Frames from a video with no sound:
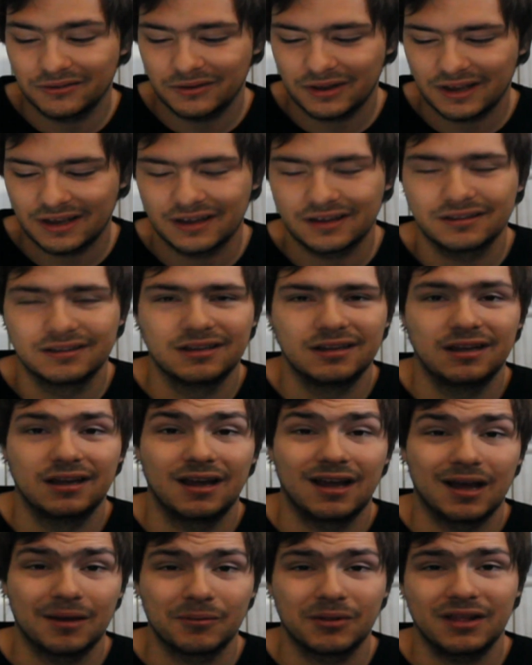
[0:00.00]
Okay.
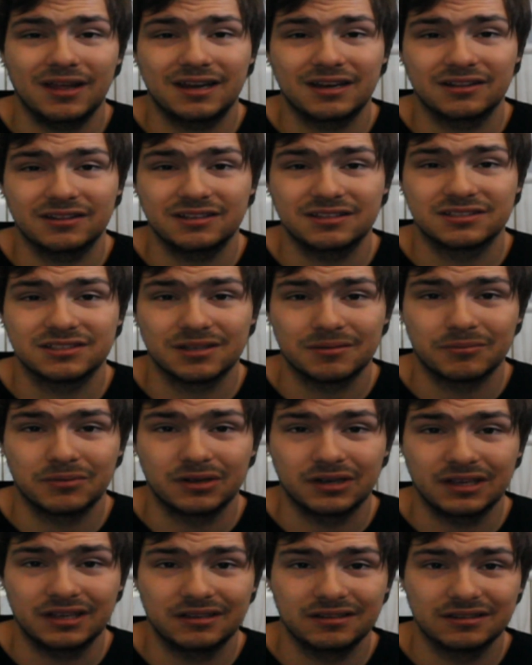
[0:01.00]
I'm glad at least
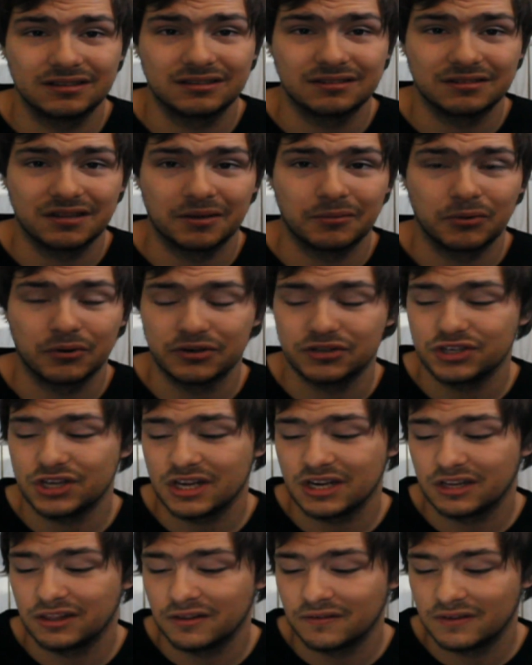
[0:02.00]
somebody
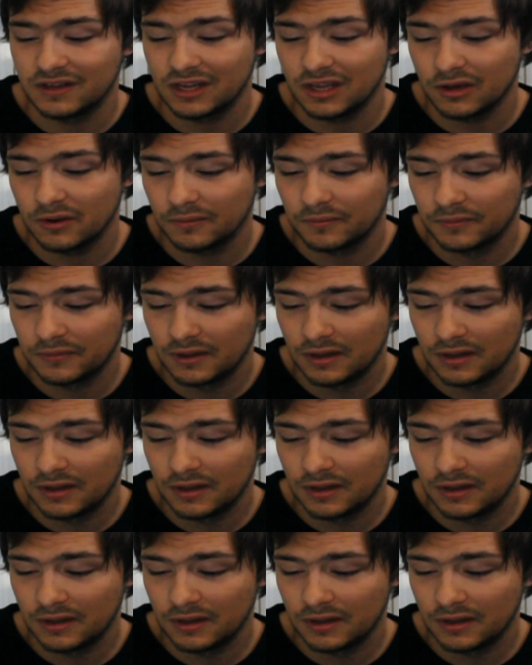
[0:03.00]
appreciated the video.